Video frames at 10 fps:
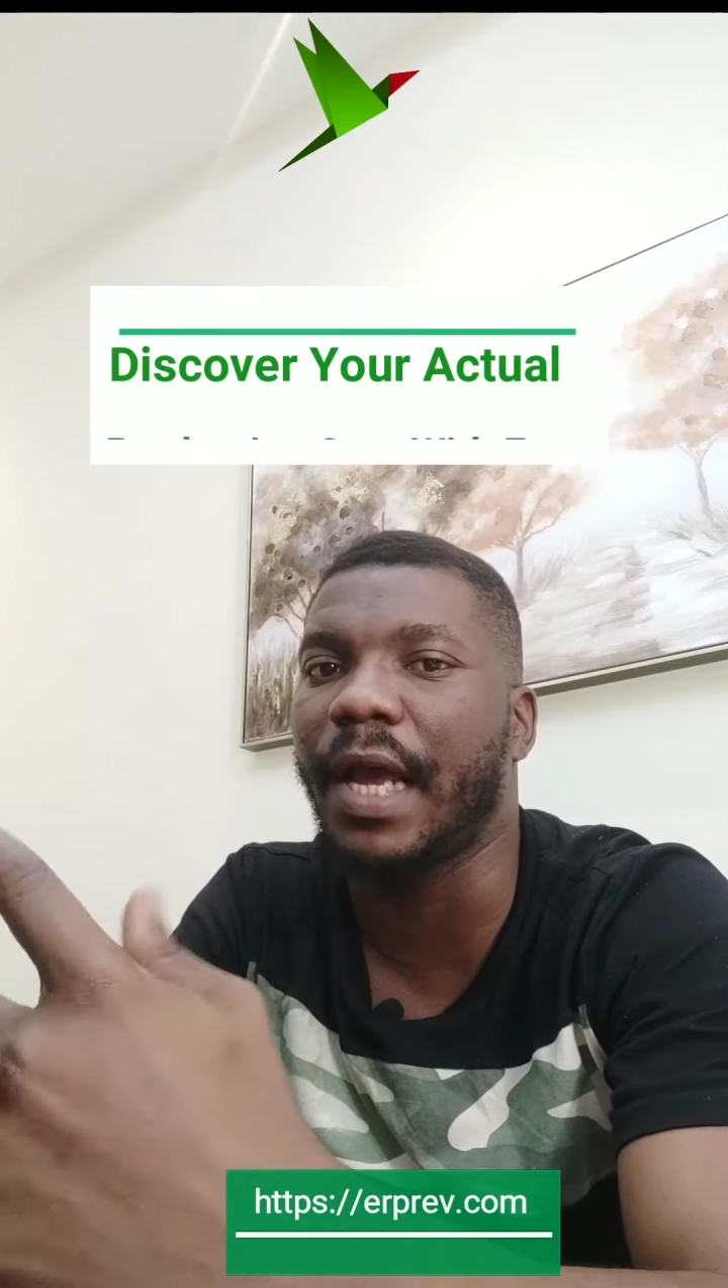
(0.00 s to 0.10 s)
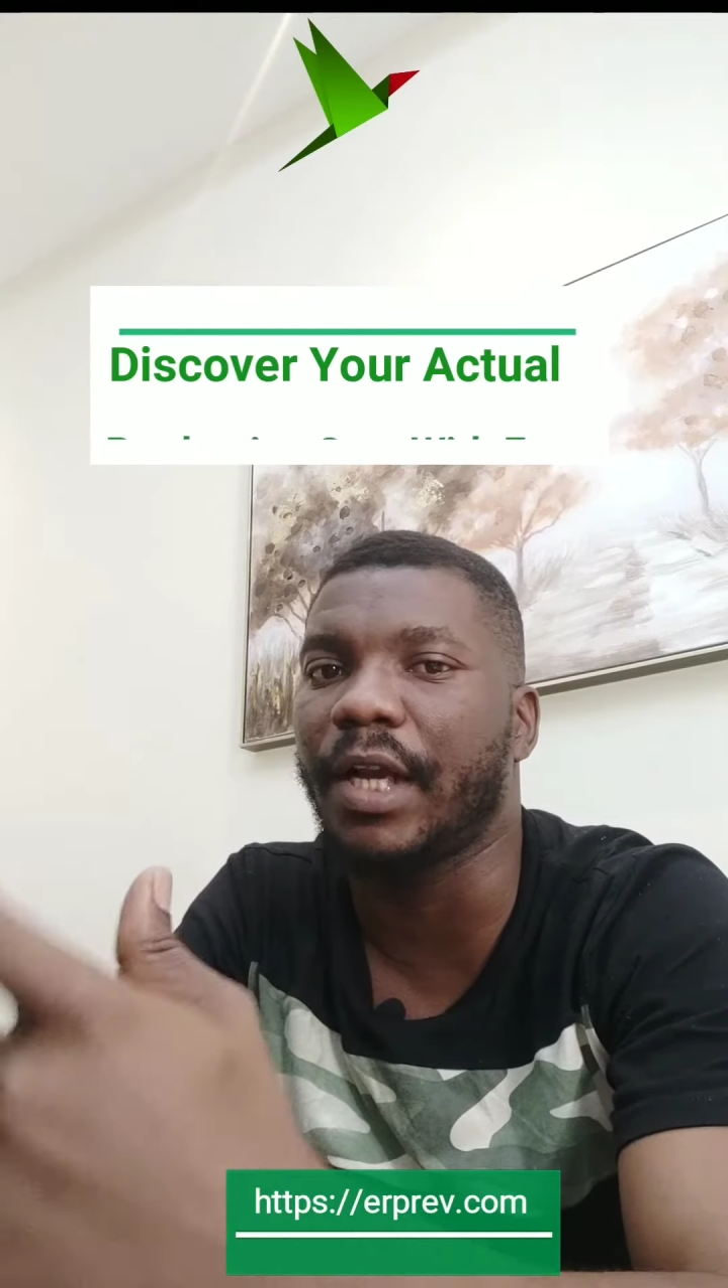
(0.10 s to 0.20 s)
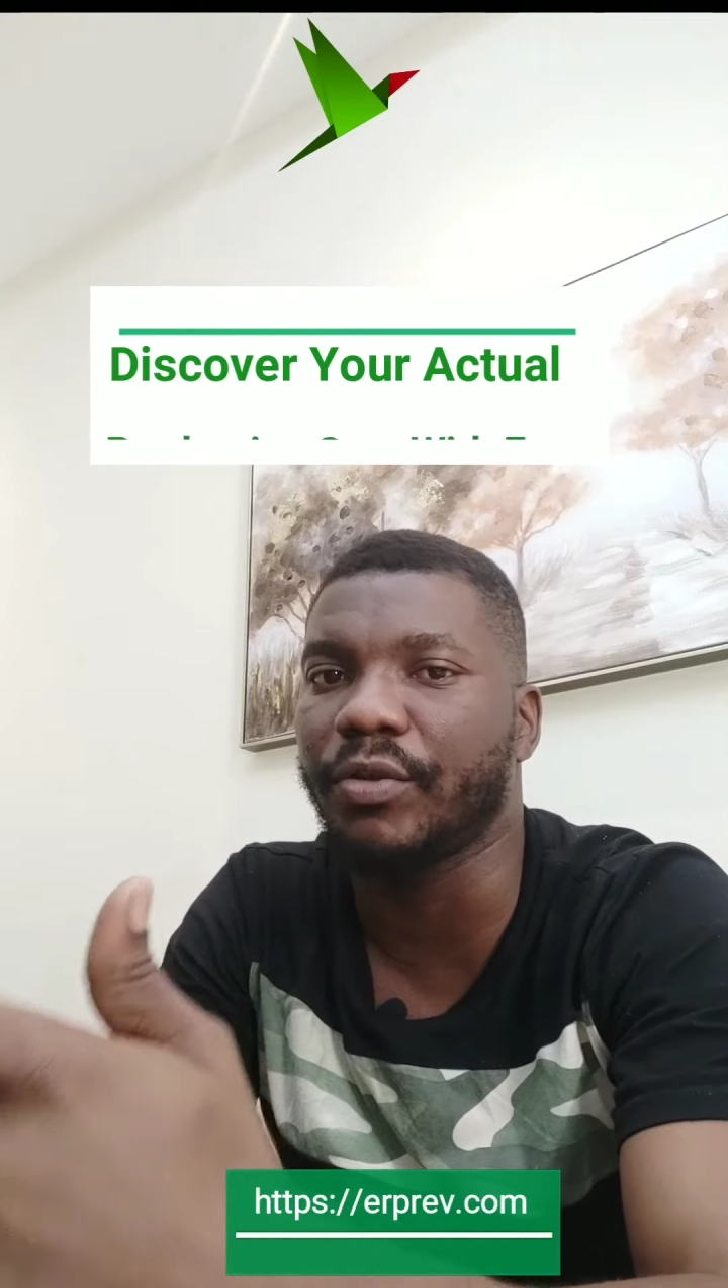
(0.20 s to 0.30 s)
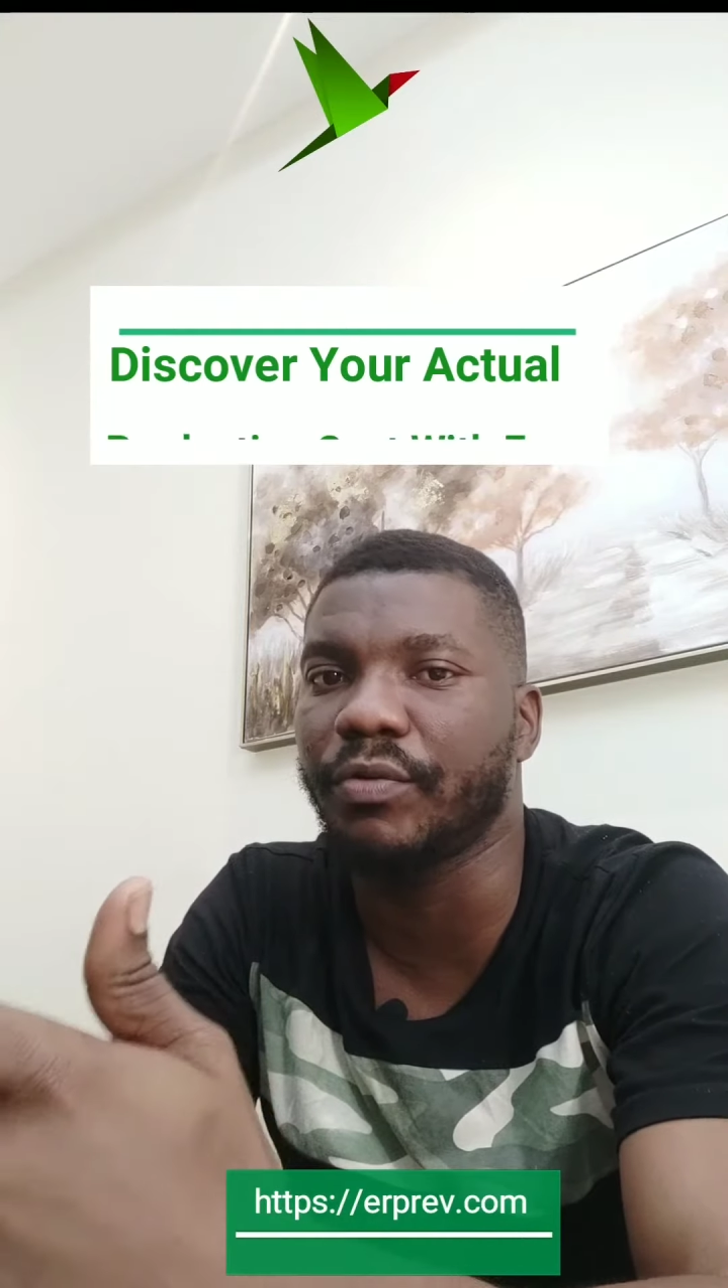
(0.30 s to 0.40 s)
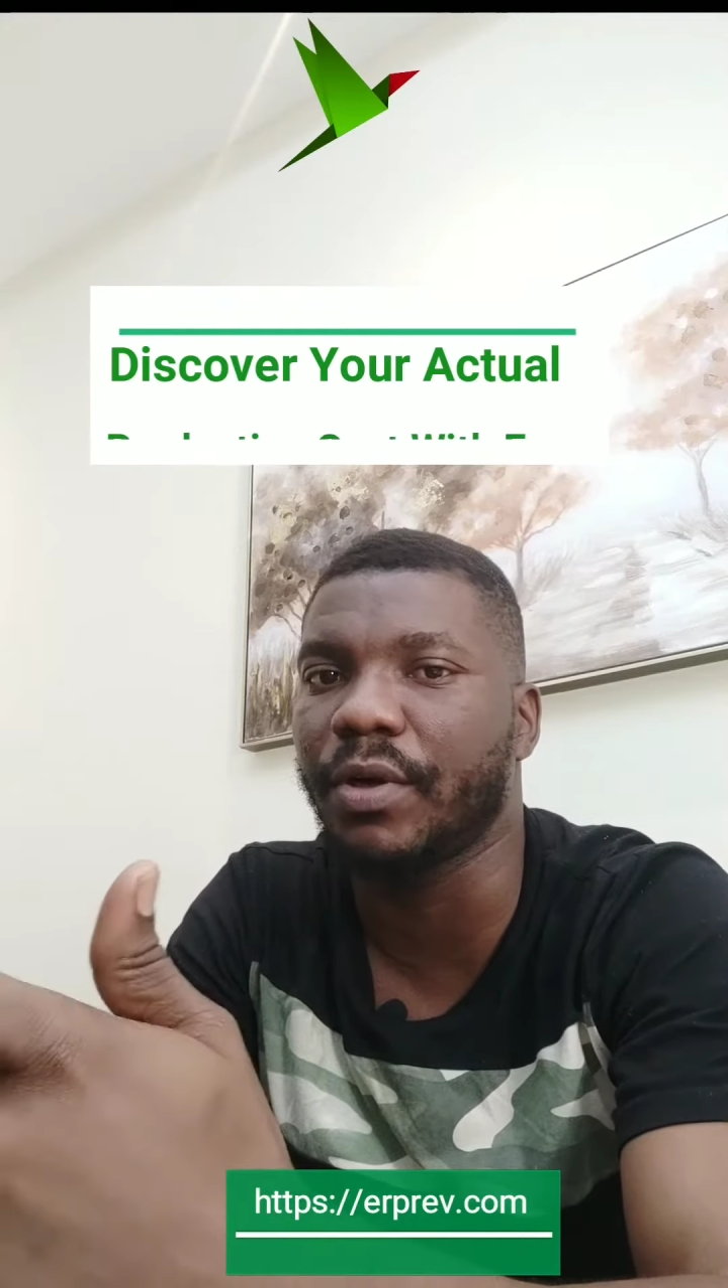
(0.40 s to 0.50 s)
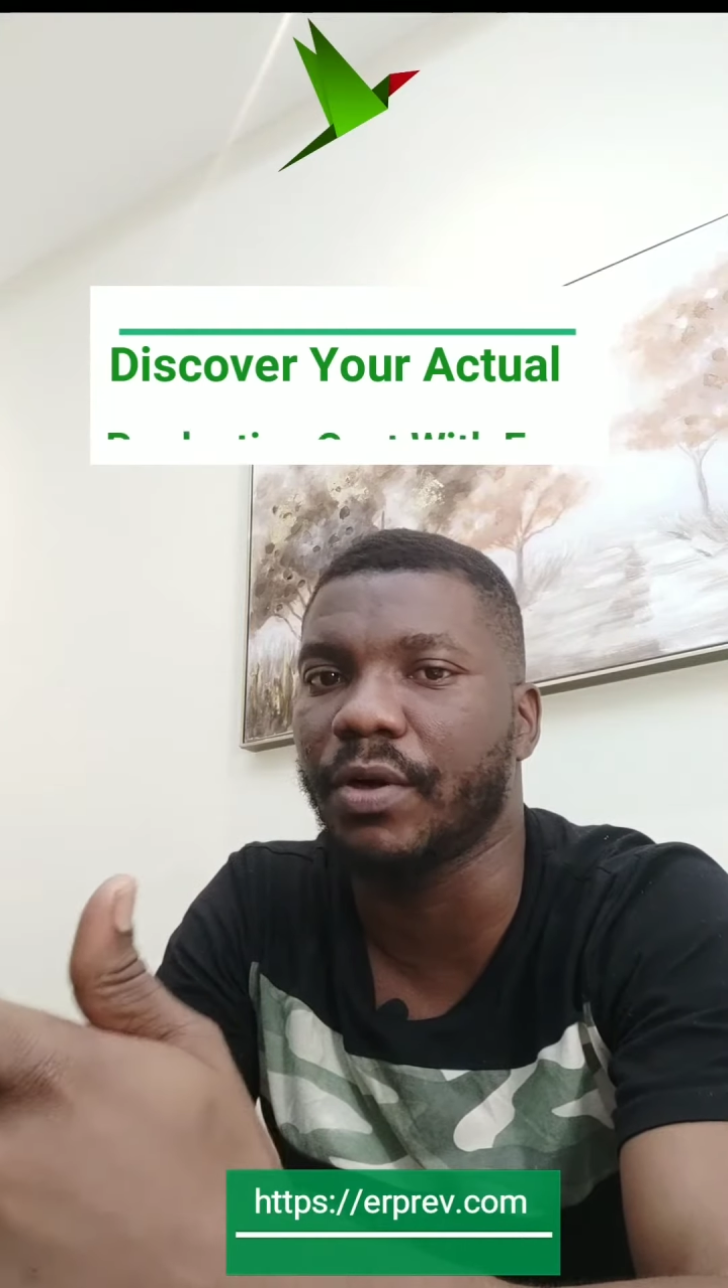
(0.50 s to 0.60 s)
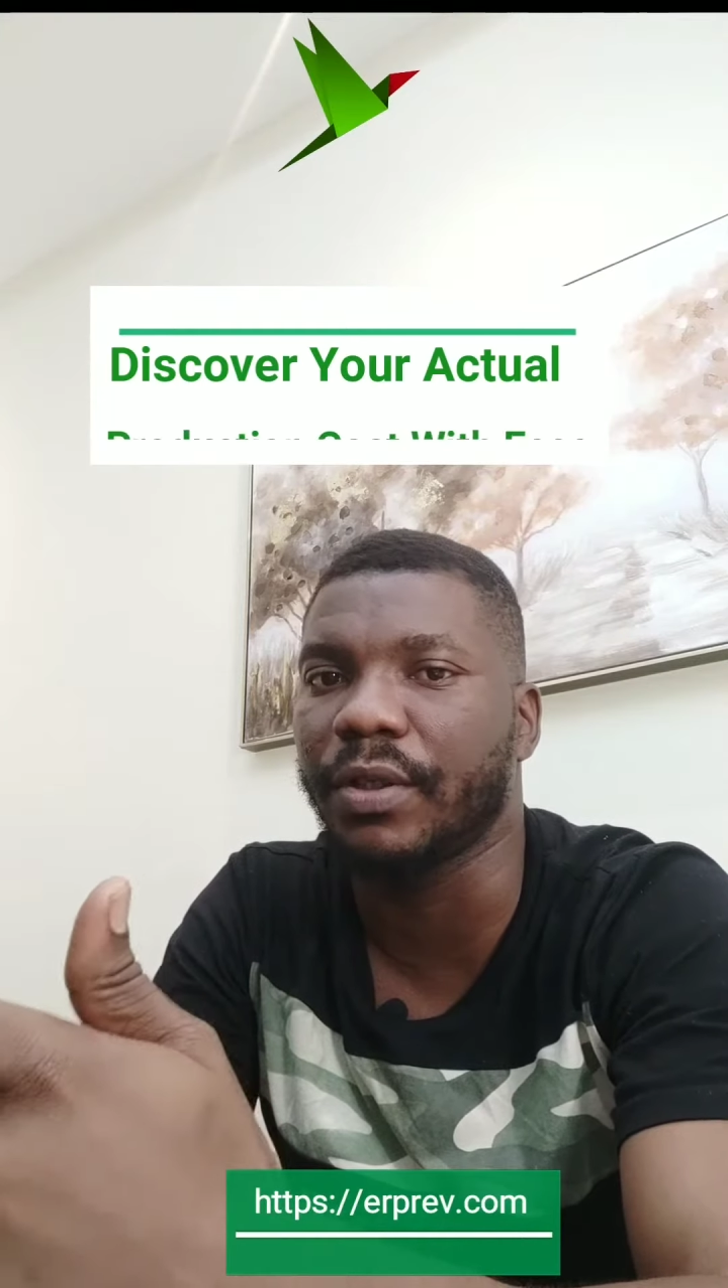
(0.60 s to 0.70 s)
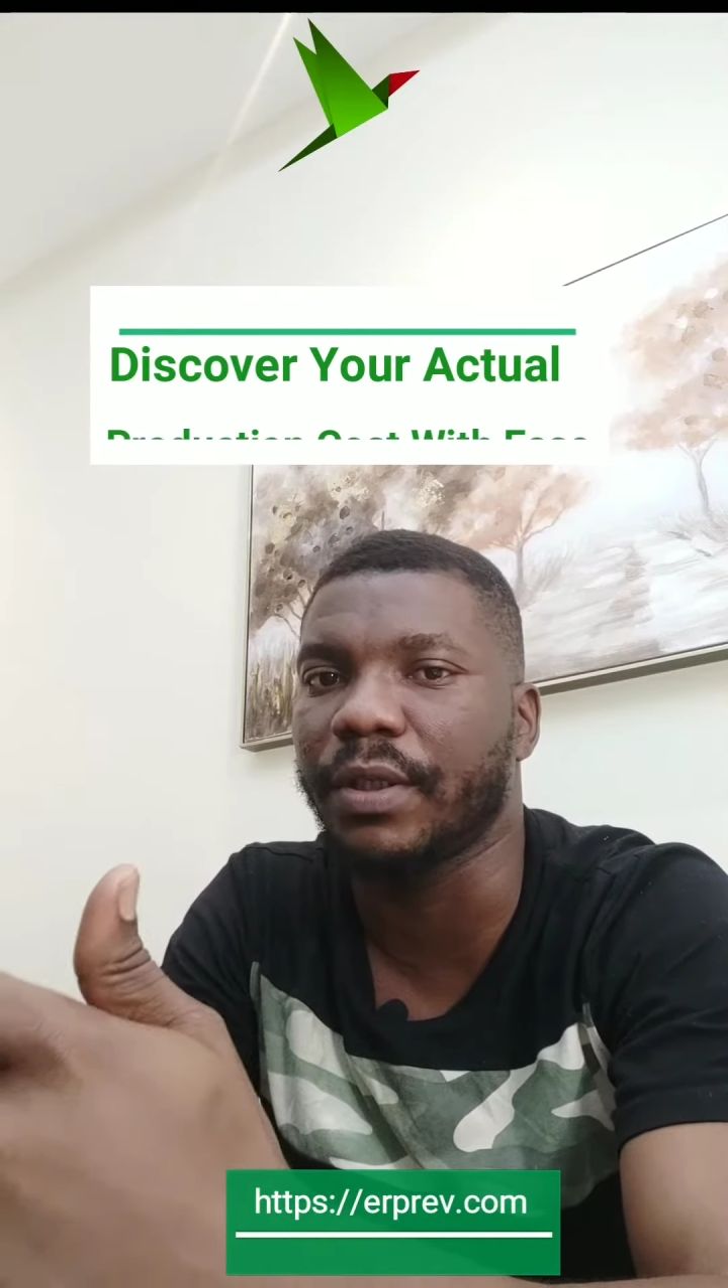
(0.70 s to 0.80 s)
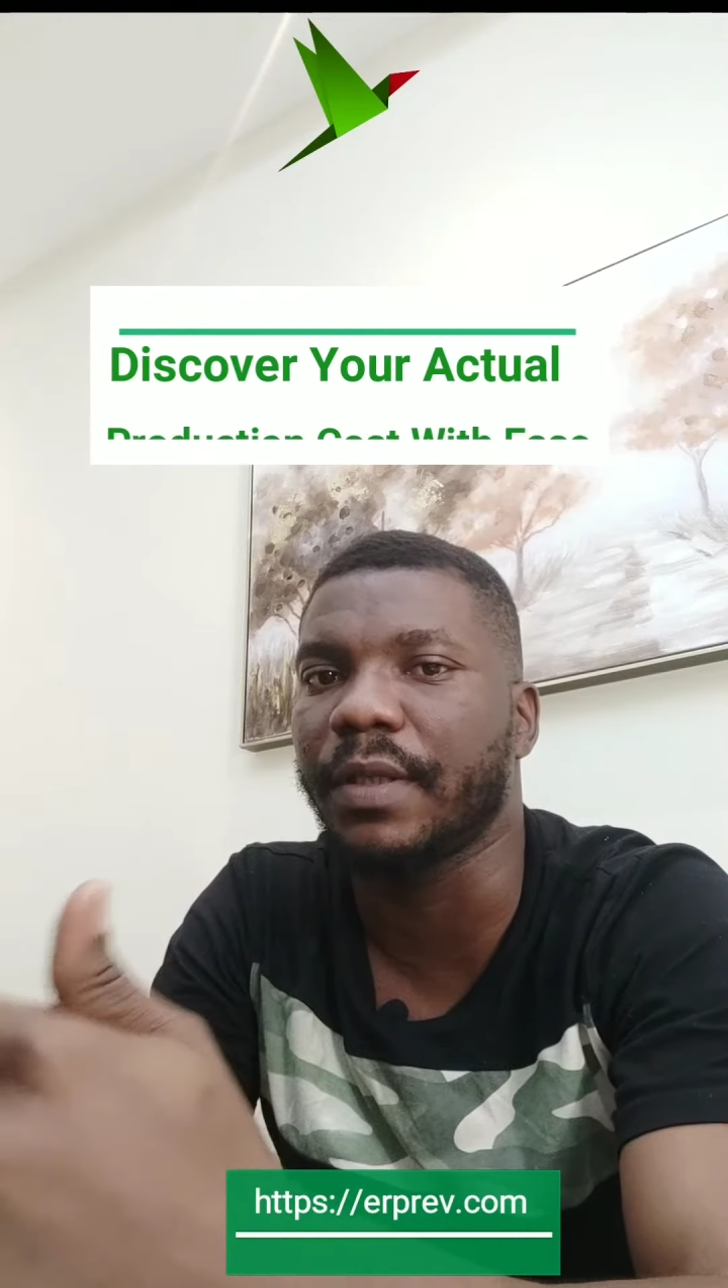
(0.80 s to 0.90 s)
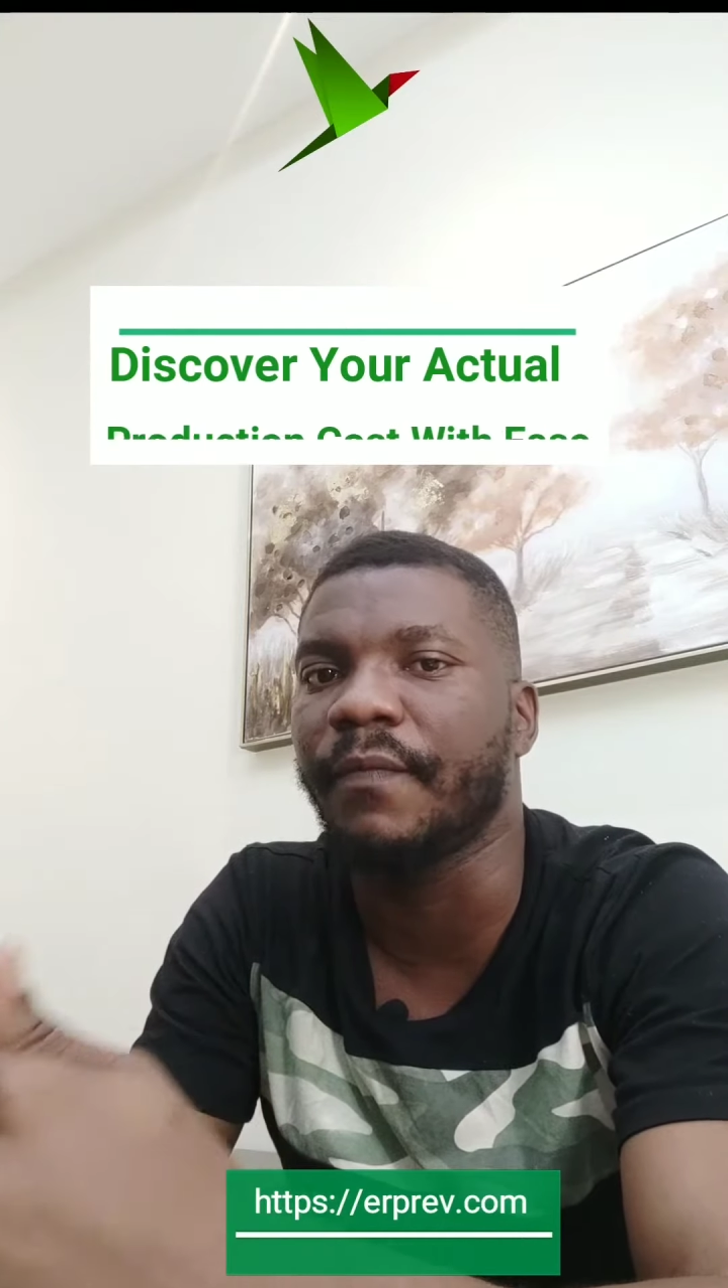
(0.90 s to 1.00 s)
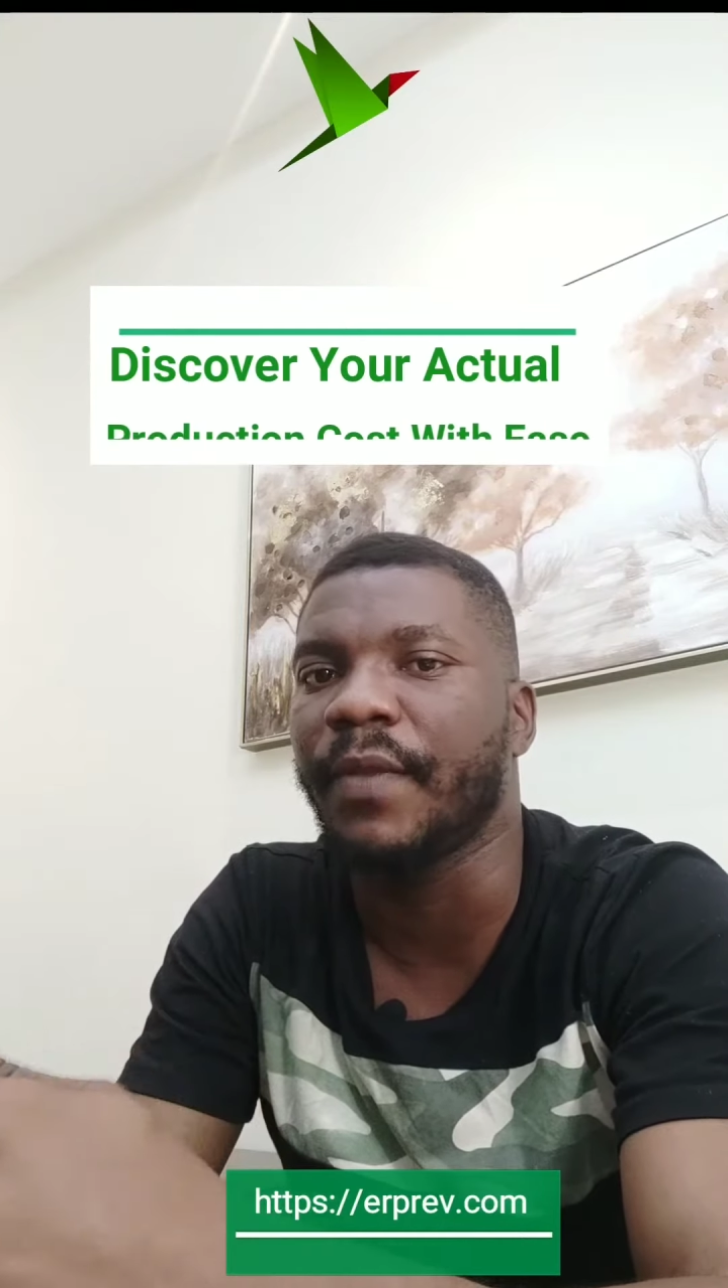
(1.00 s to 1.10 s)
actual cost,